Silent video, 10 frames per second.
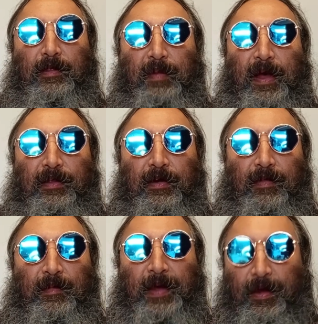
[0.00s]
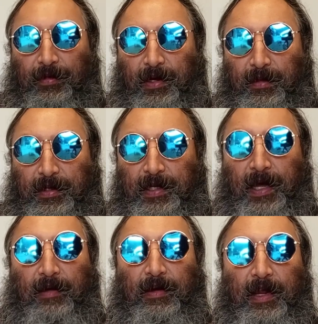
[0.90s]
on the palate of the mouth, and on the
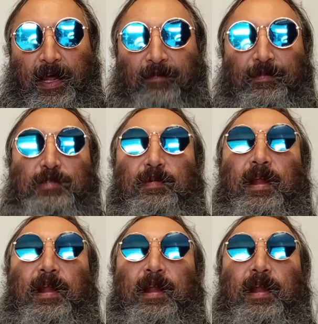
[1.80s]
tongue, on the after